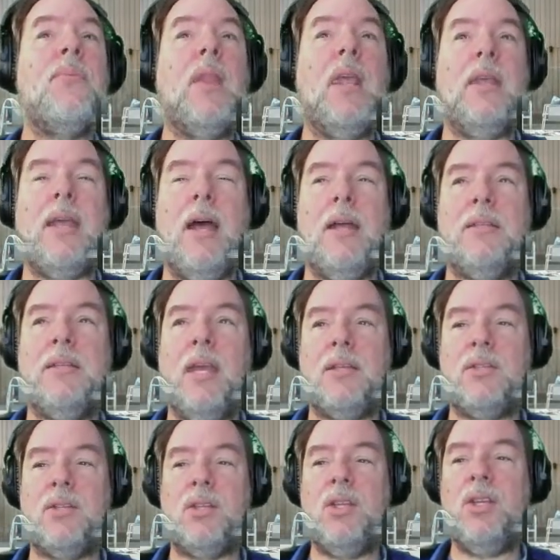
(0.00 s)

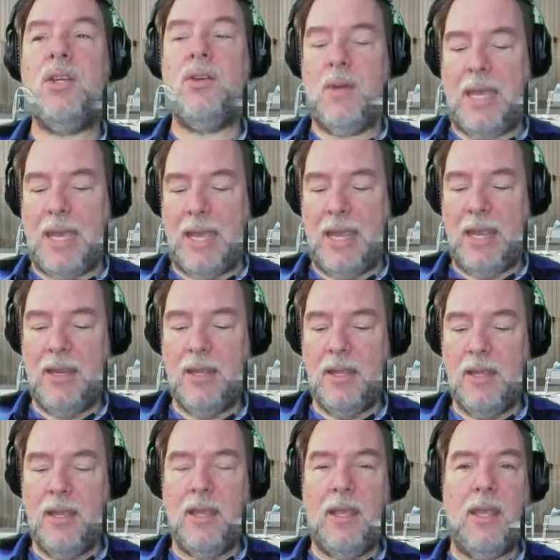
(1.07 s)
Context QA.
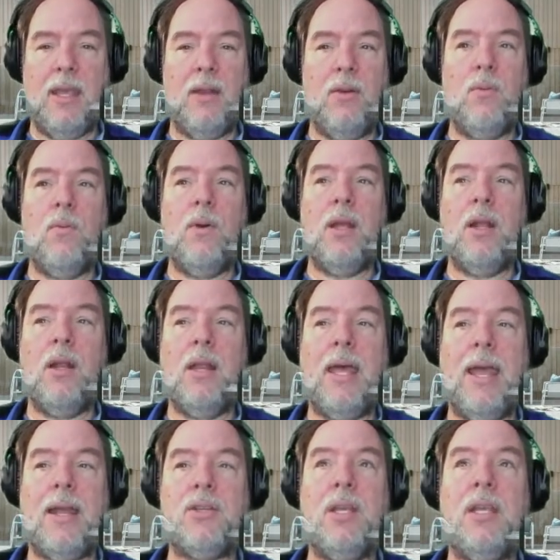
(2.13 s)
It will
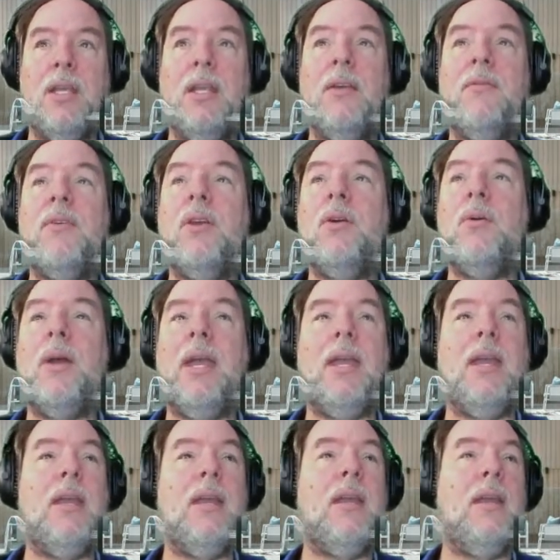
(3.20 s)
actually give you
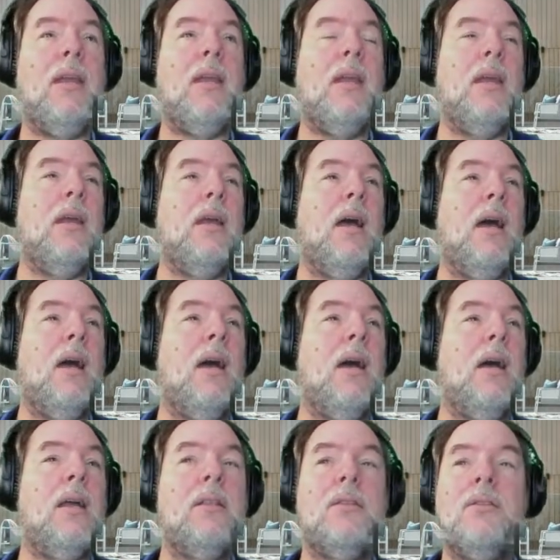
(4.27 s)
a
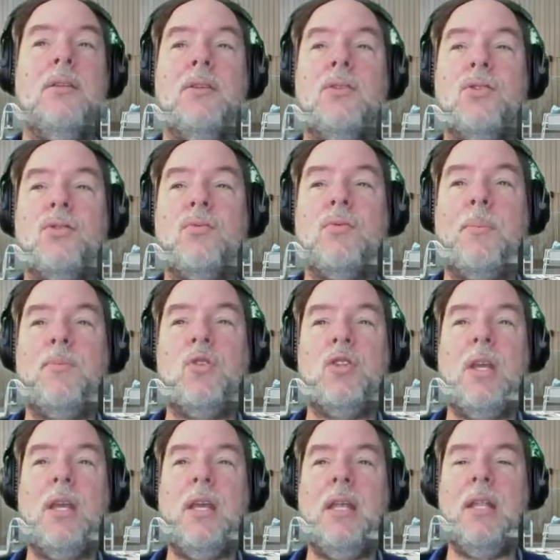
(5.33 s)

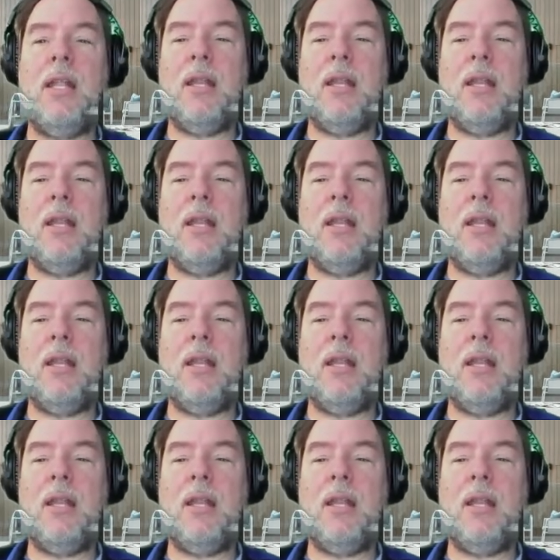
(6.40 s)
description.